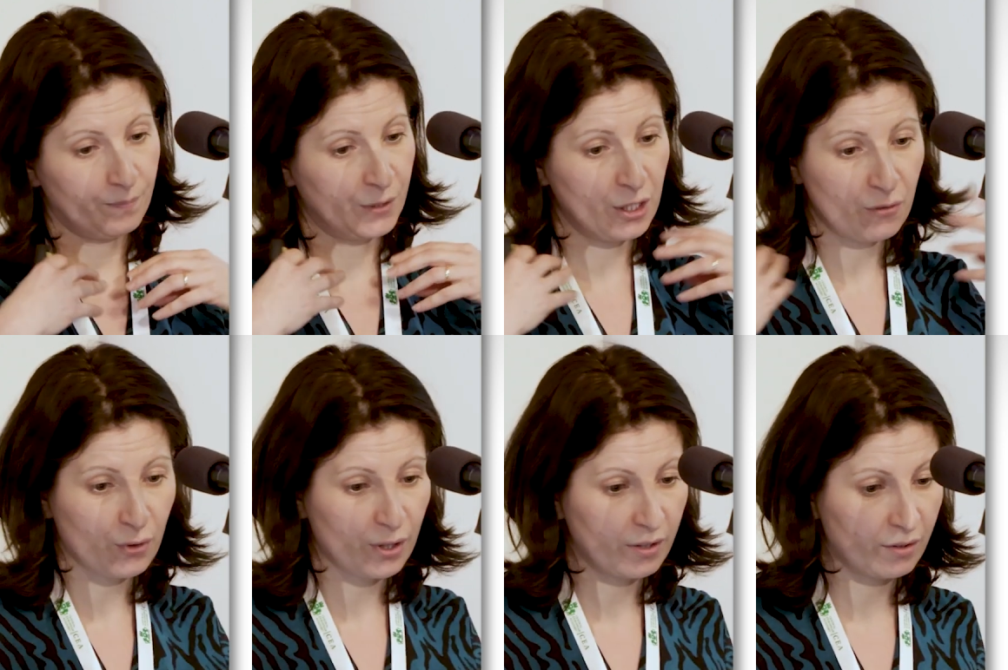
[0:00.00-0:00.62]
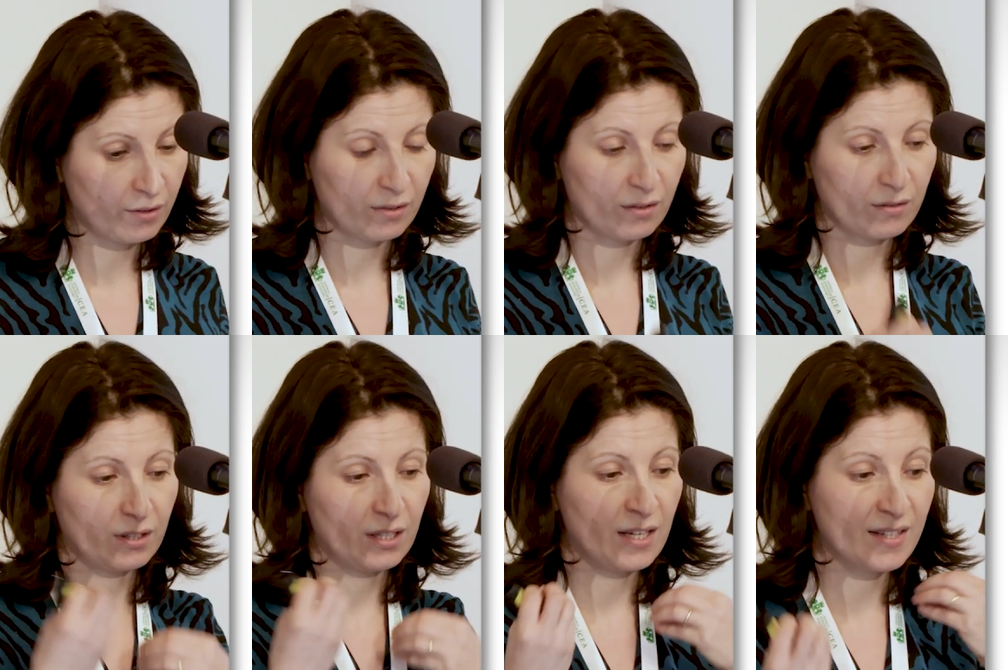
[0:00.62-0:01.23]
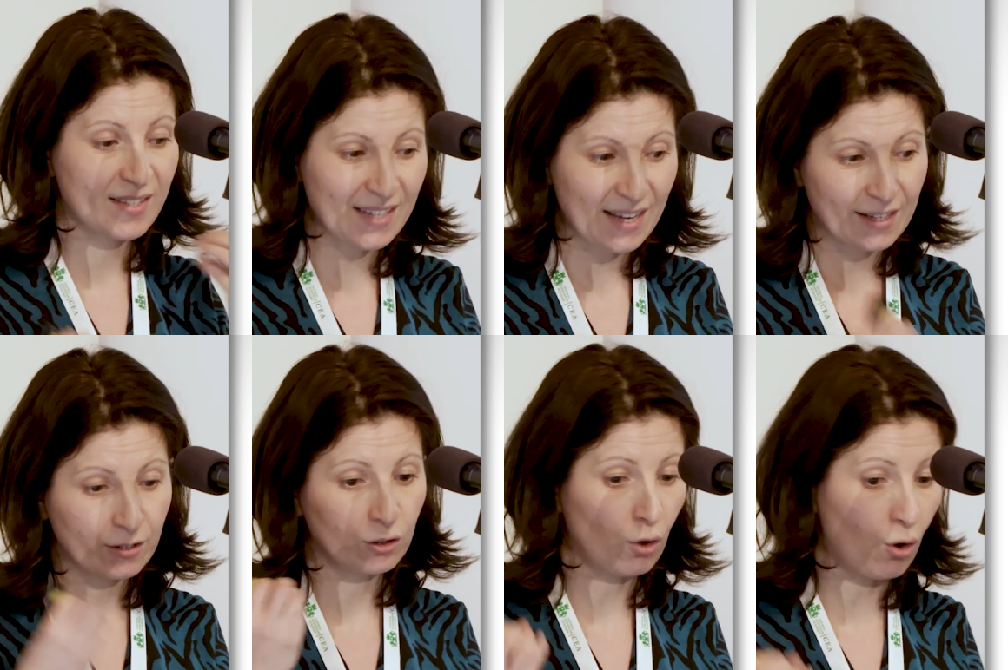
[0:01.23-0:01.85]
different
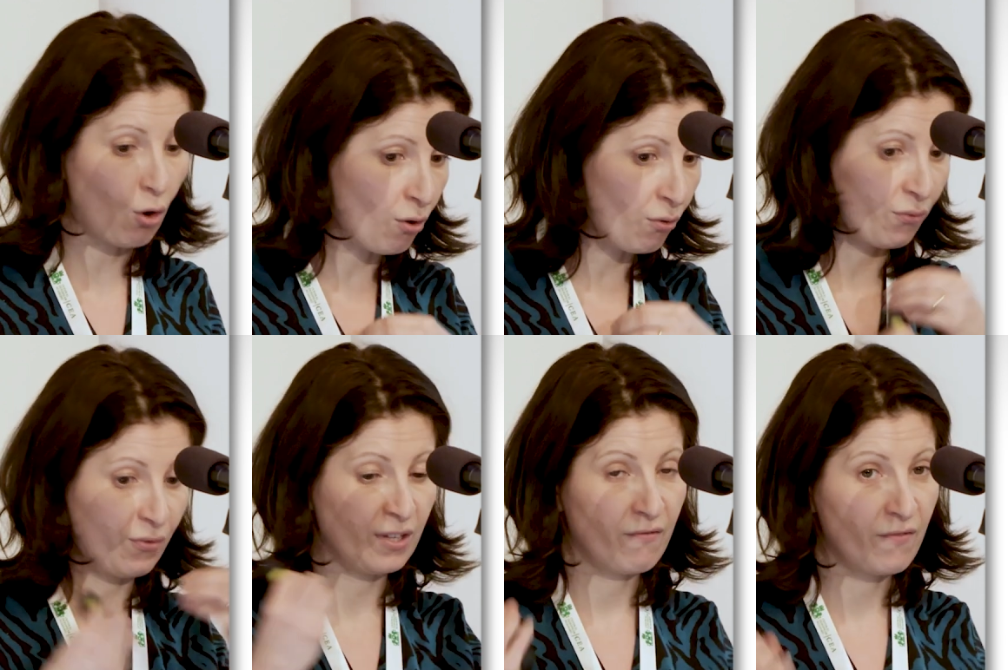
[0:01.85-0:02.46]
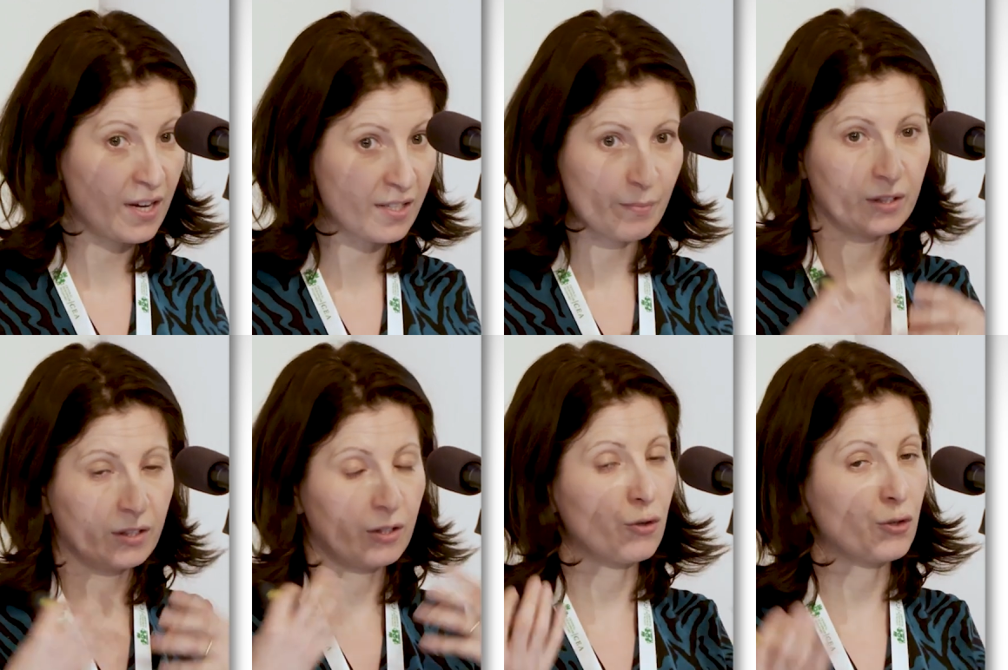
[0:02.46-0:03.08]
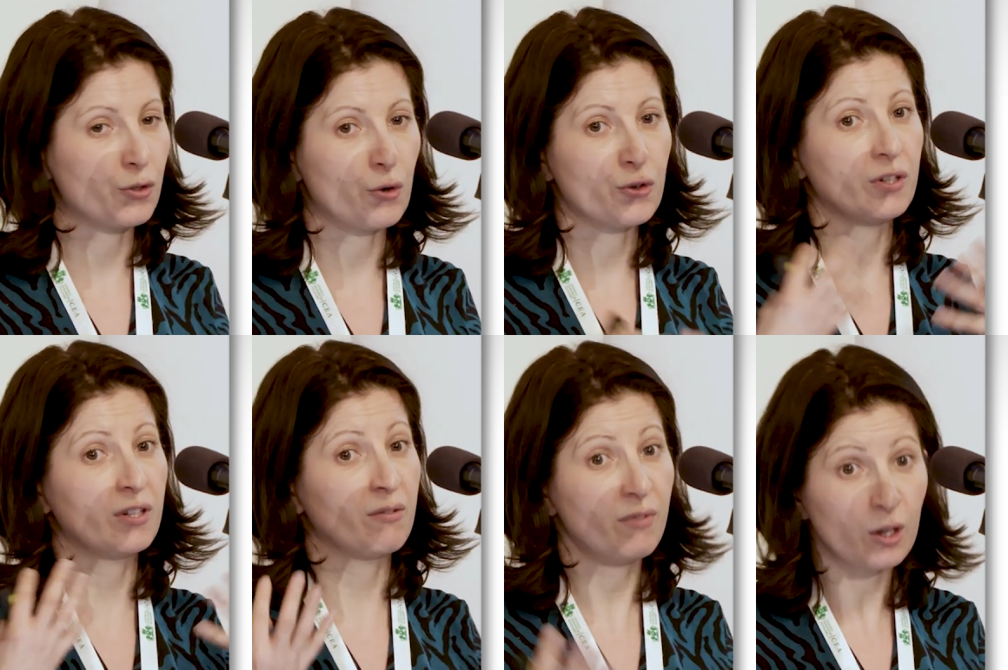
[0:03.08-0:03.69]
extent of investment in
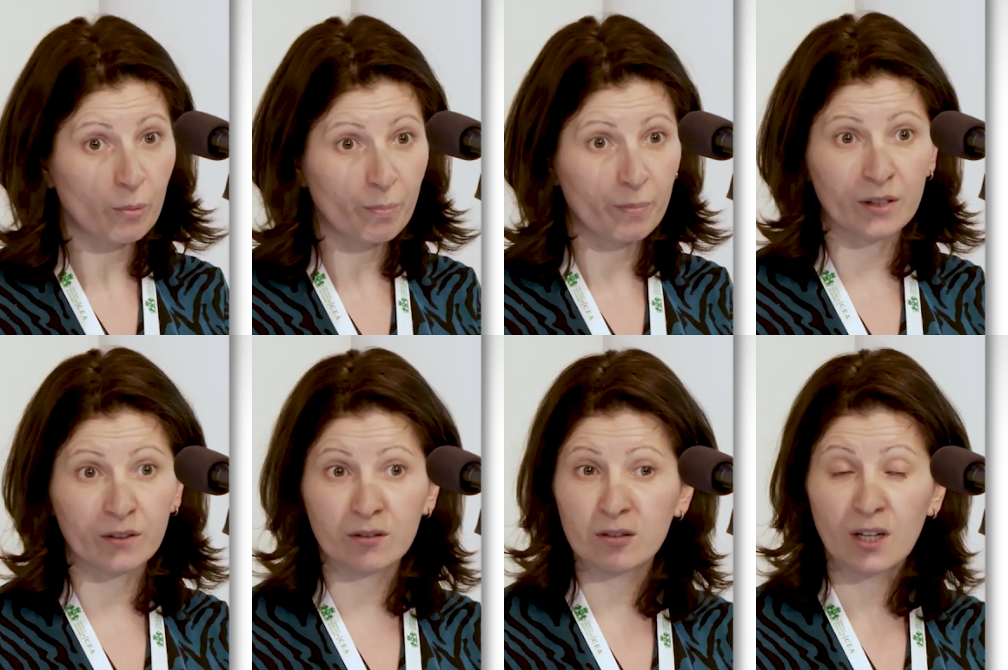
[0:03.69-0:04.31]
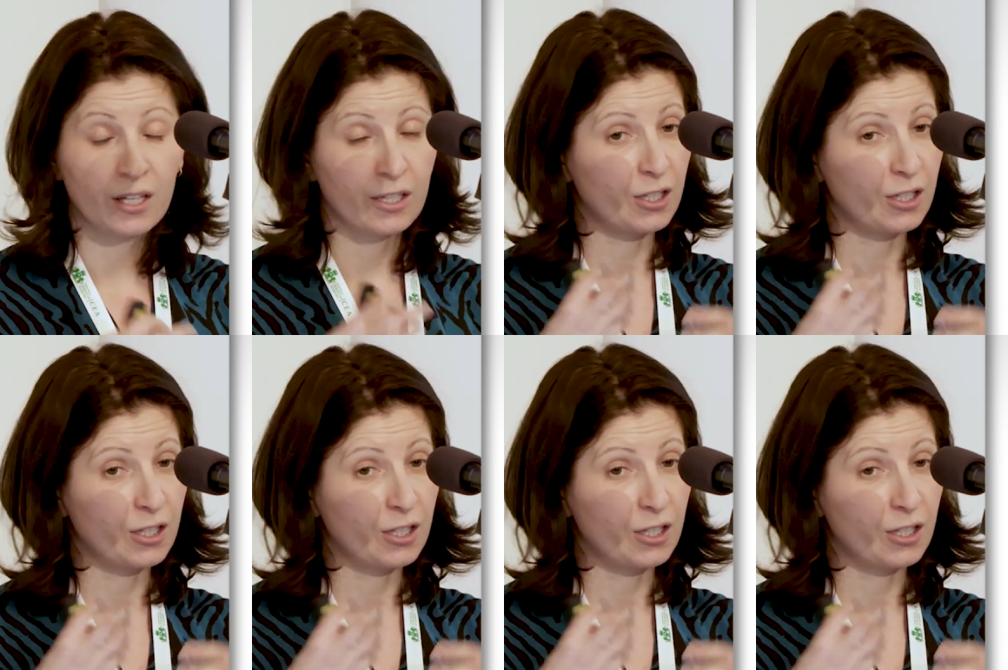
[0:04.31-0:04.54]
research and development,